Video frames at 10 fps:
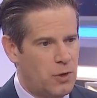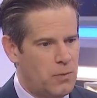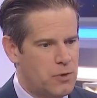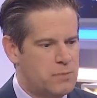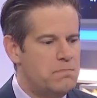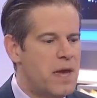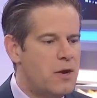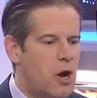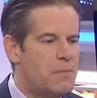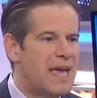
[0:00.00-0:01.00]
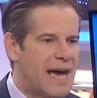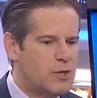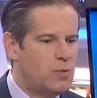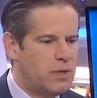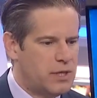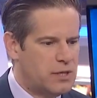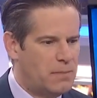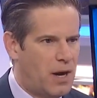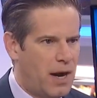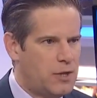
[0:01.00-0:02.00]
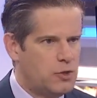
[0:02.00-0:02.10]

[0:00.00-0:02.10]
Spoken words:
homeowners may not be as willing to buy.